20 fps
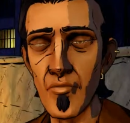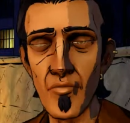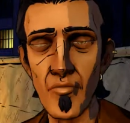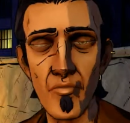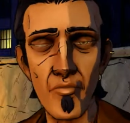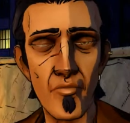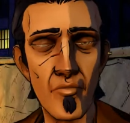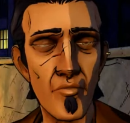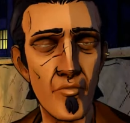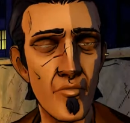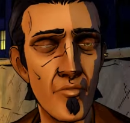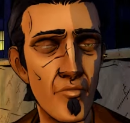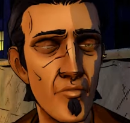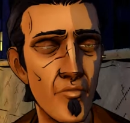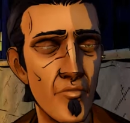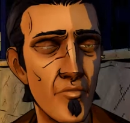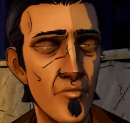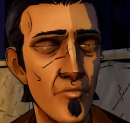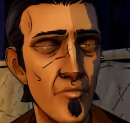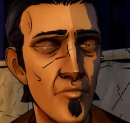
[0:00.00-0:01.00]

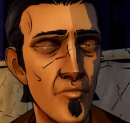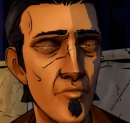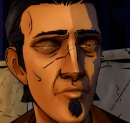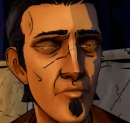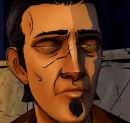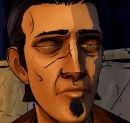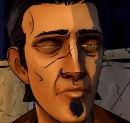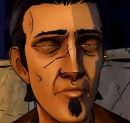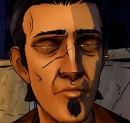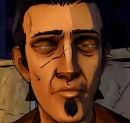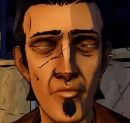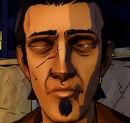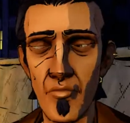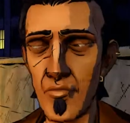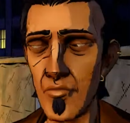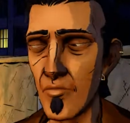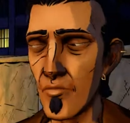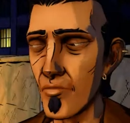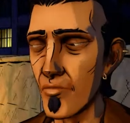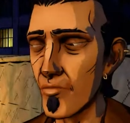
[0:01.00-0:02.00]

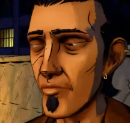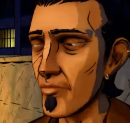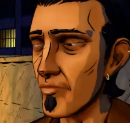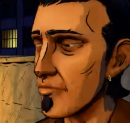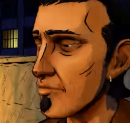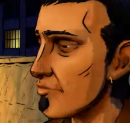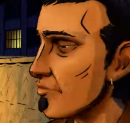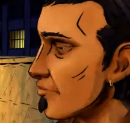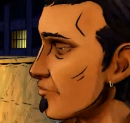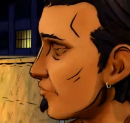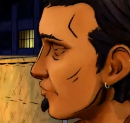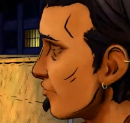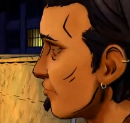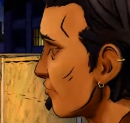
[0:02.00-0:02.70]
Nobody speaks.